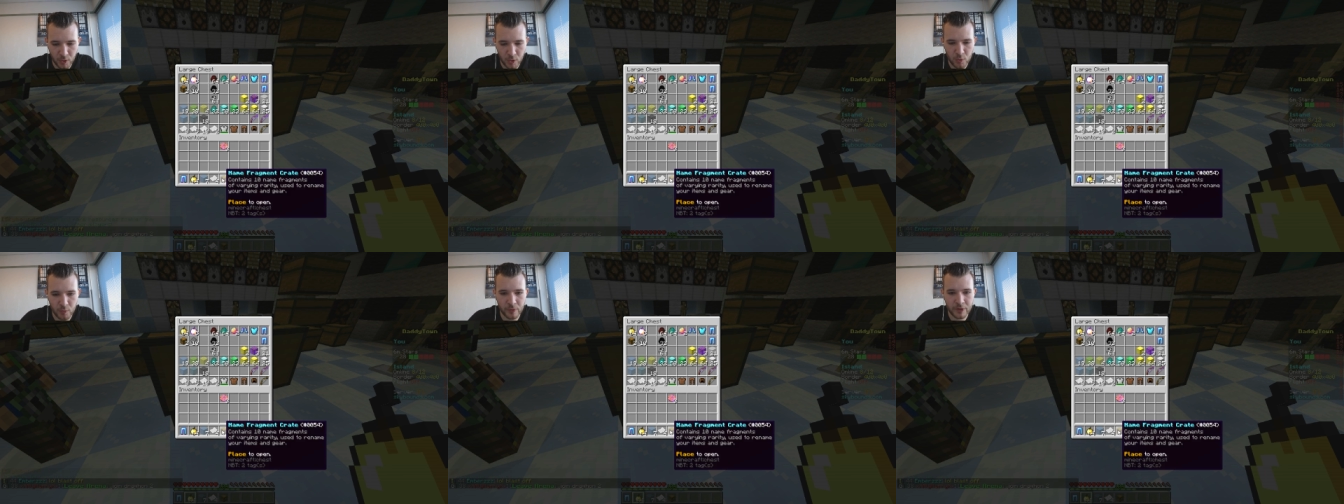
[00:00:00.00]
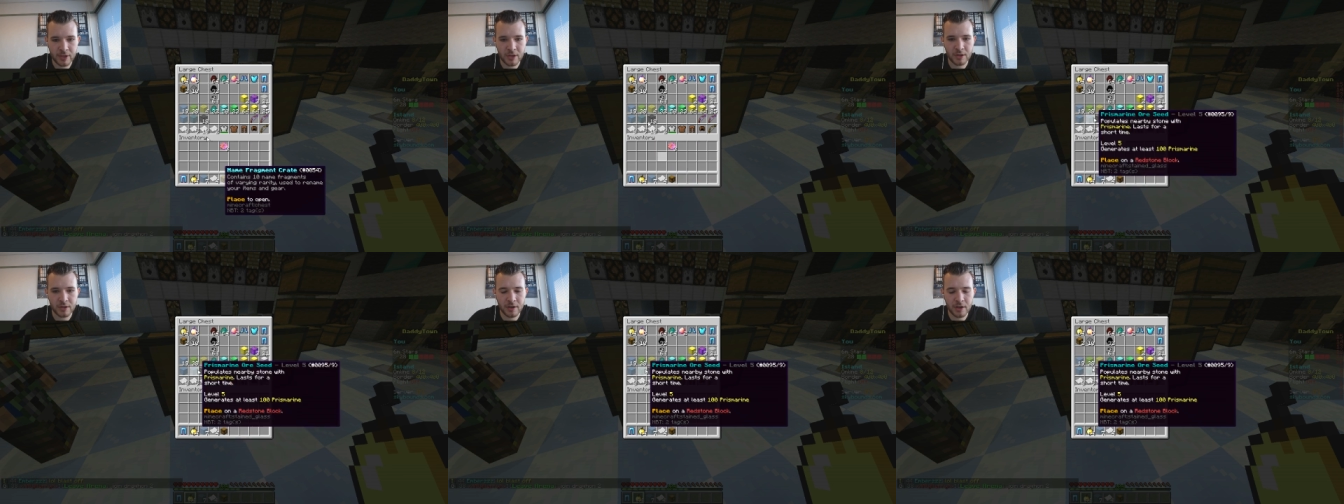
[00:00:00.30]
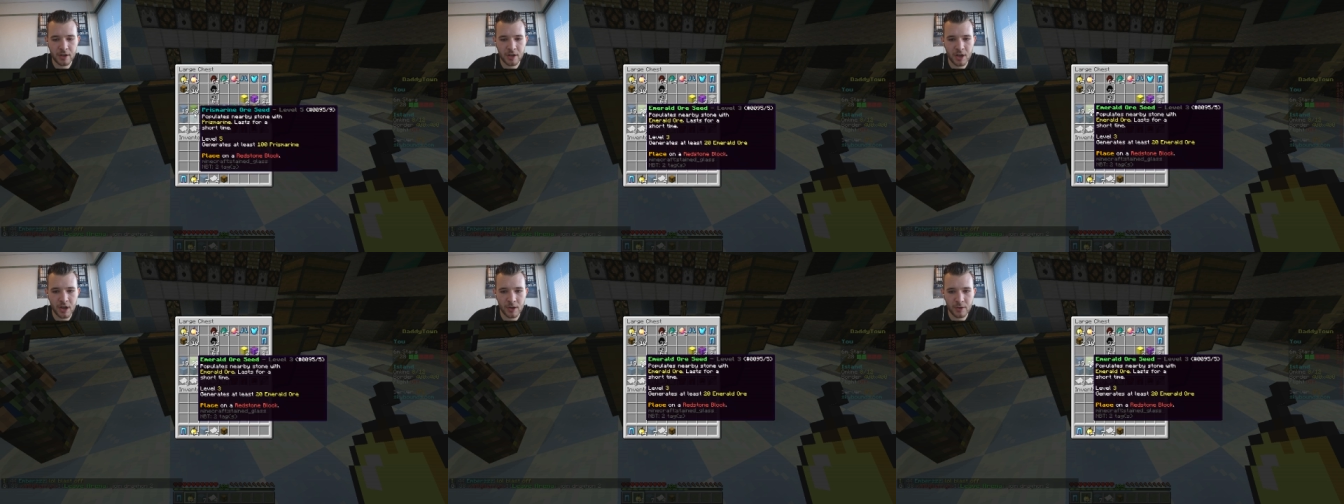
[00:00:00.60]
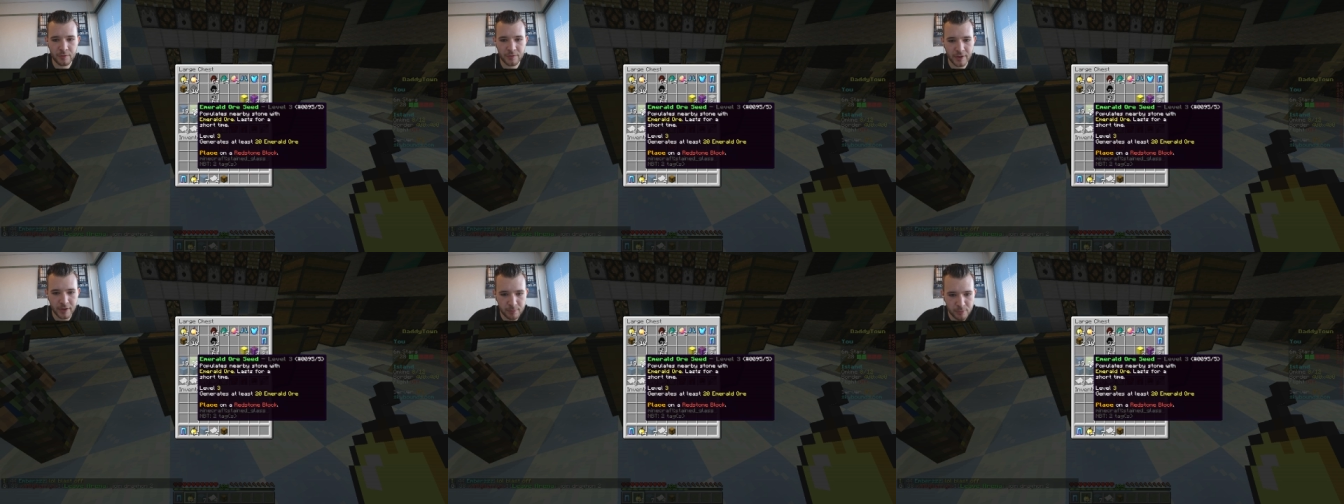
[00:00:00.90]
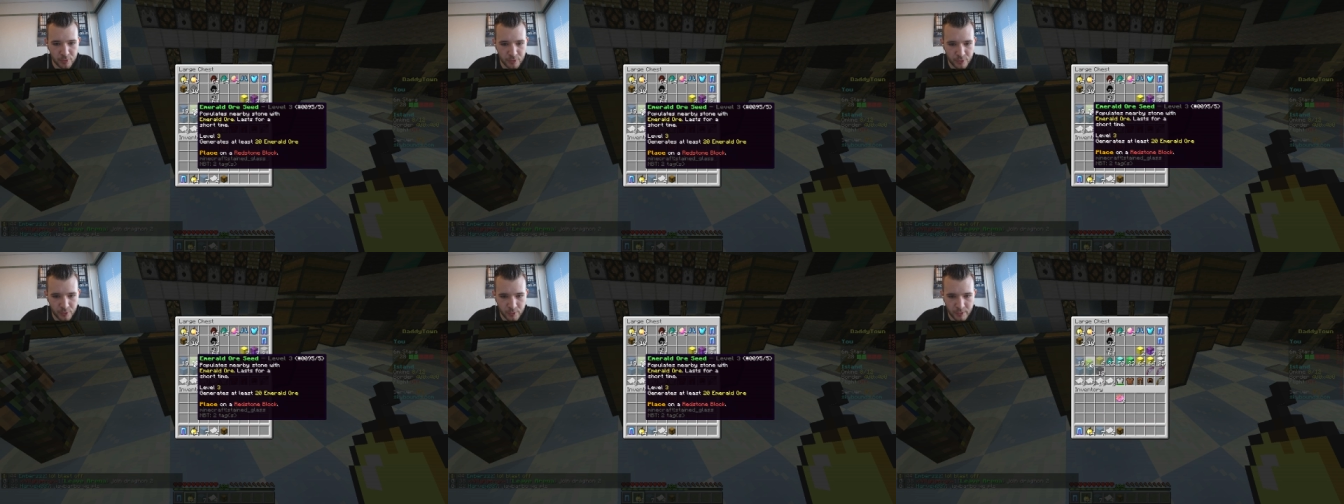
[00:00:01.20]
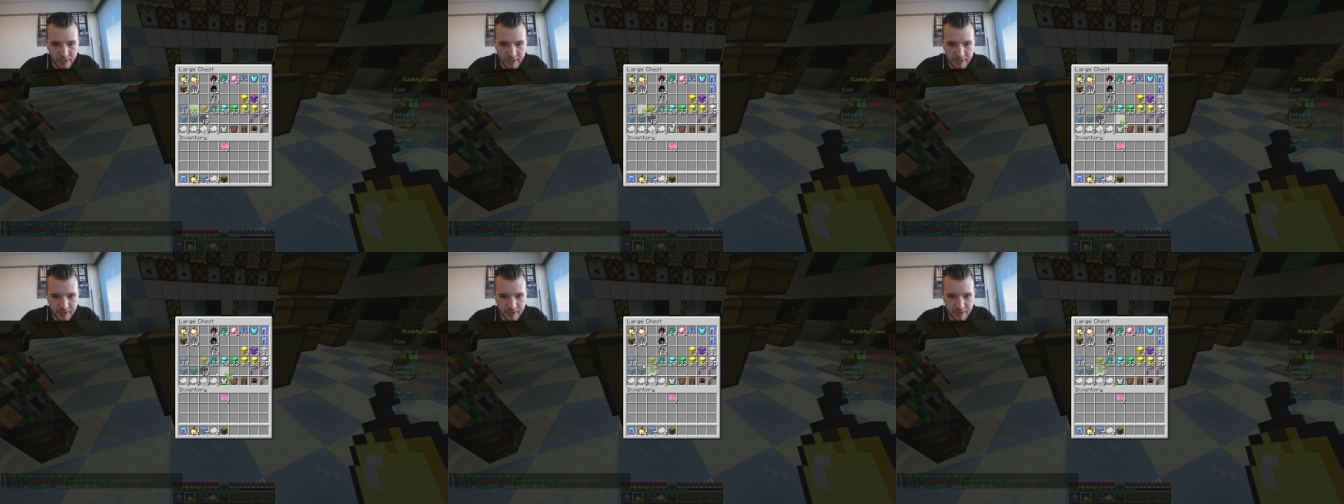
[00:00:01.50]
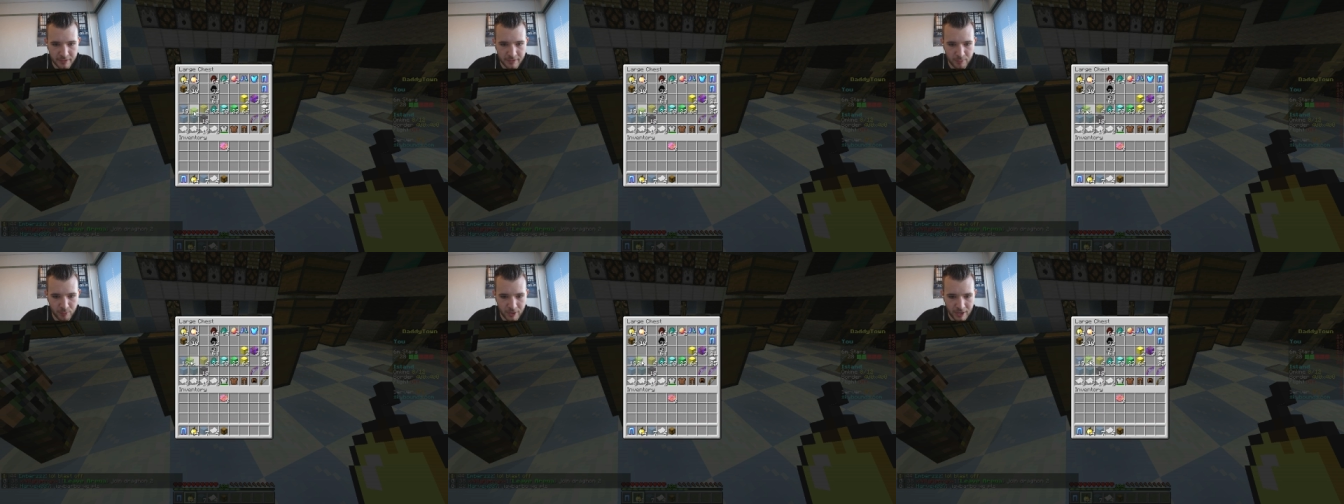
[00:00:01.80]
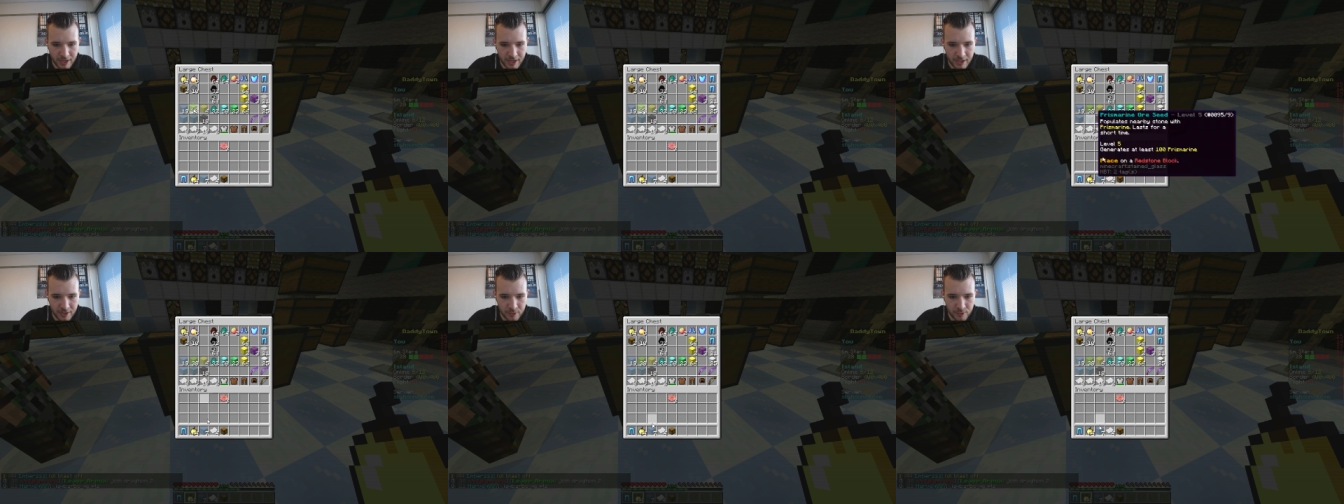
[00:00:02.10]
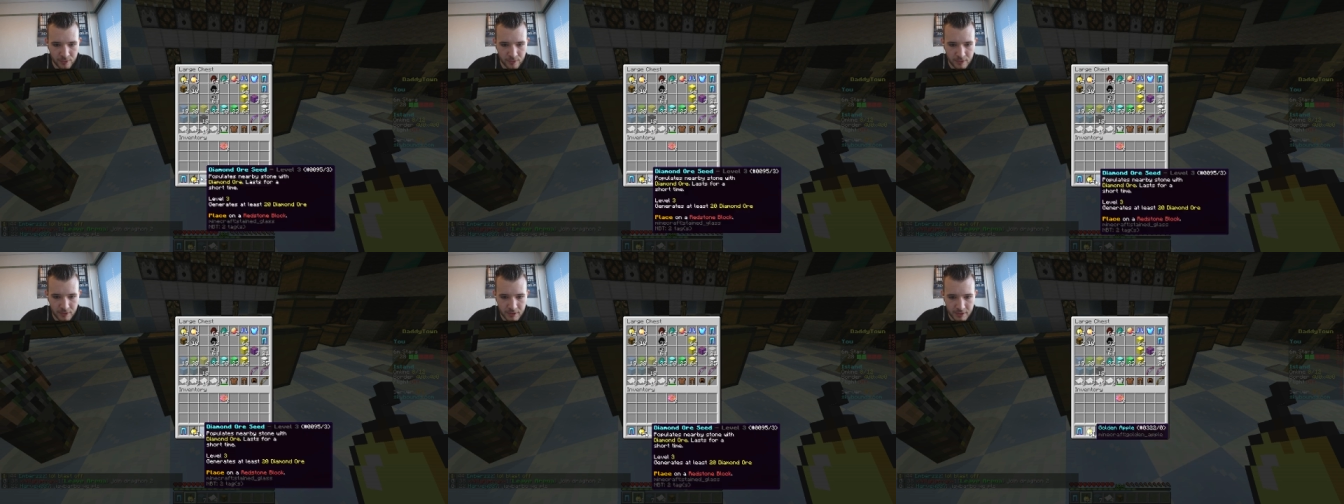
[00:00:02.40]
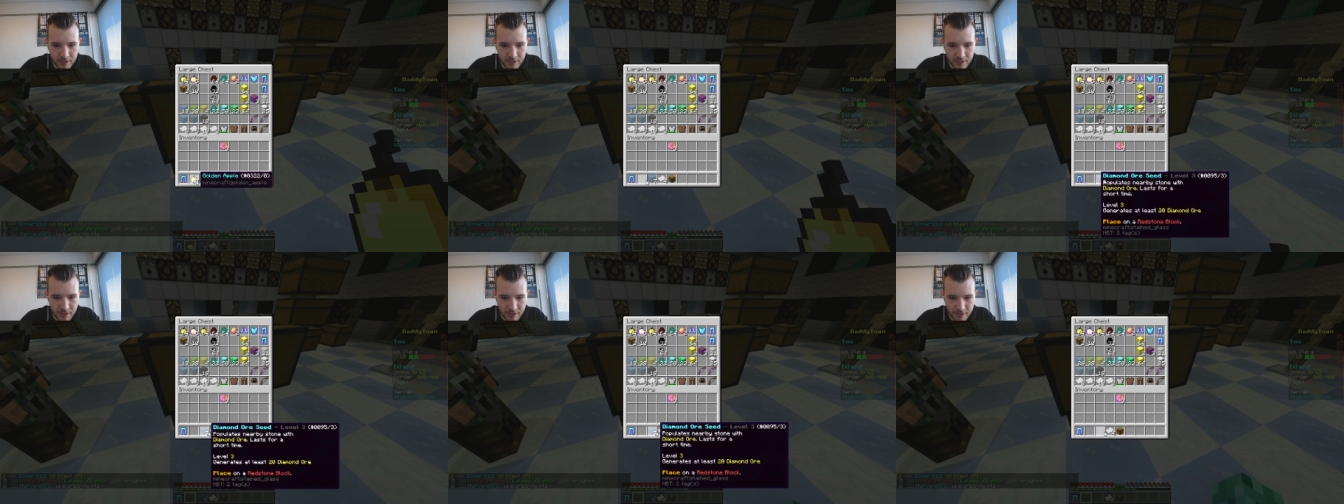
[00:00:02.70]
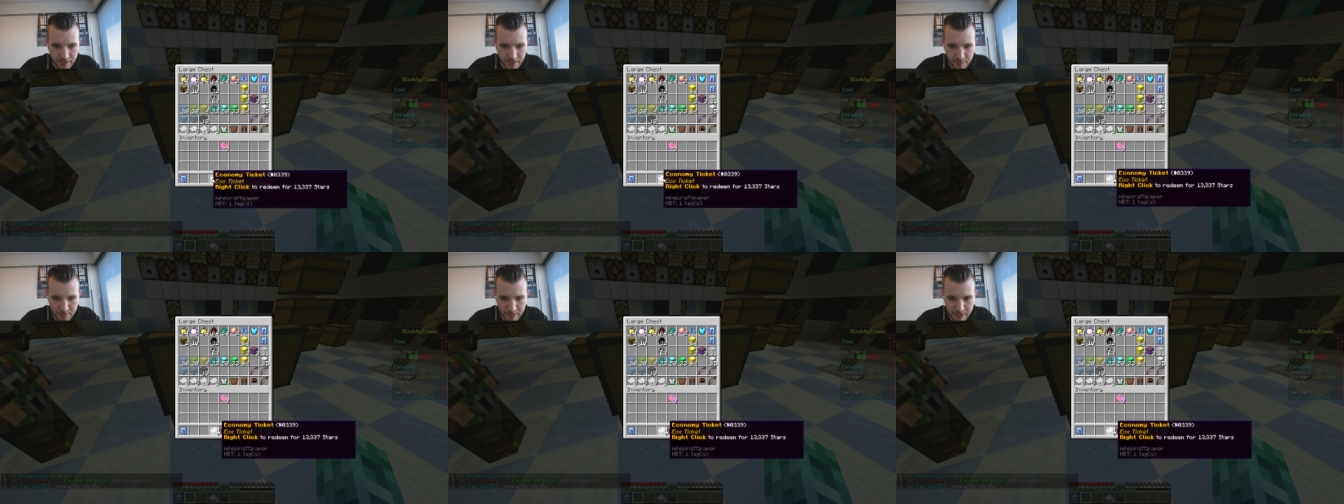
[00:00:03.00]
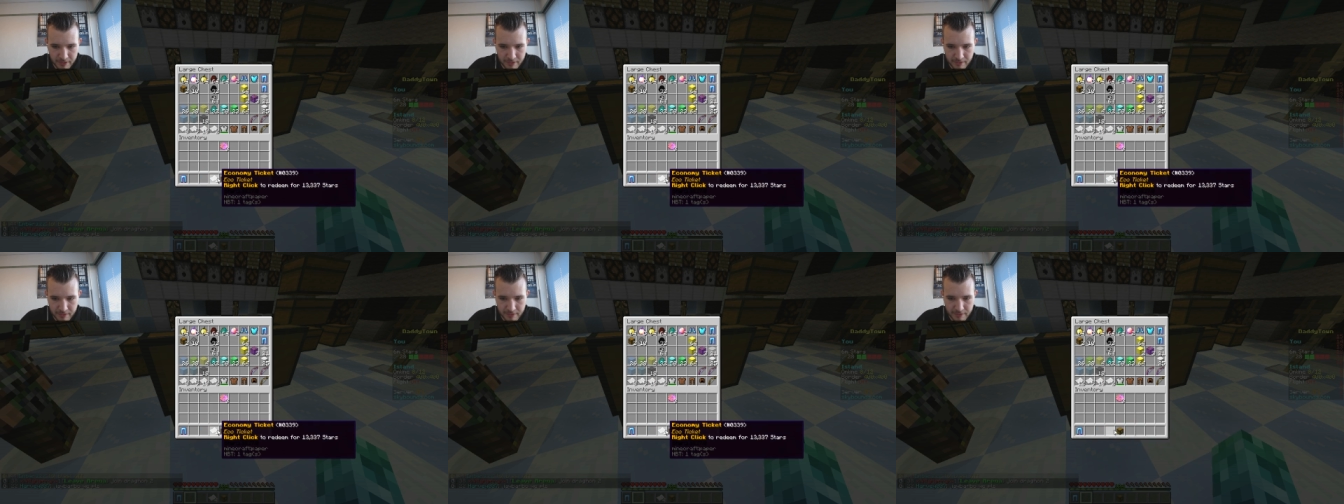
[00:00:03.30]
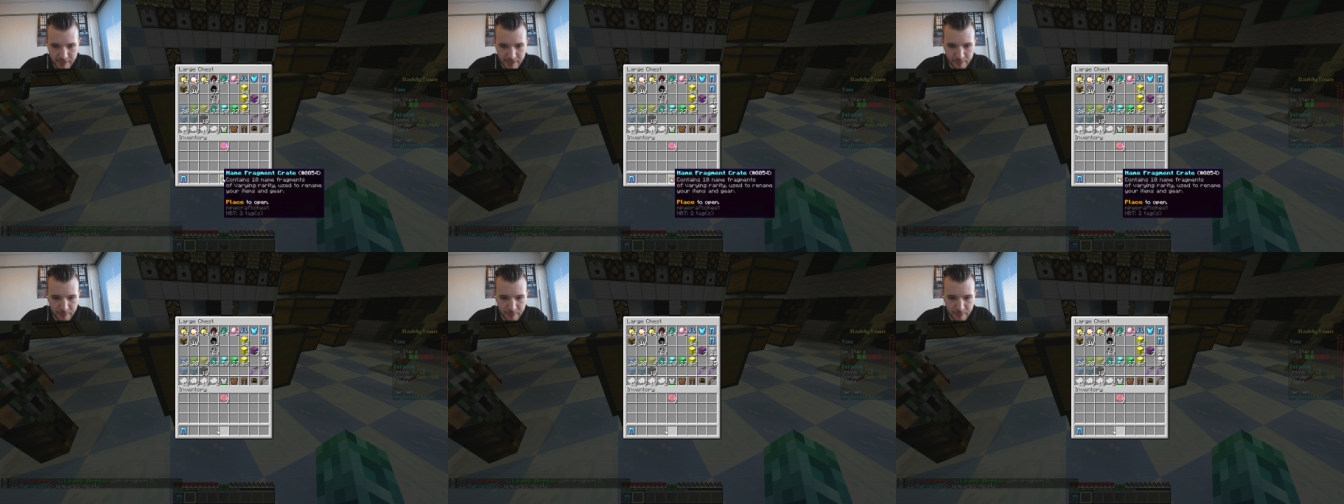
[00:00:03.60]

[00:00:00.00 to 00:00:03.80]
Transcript: Oh, we got a lot of emerald ore seeds, wow. Yeah, I know.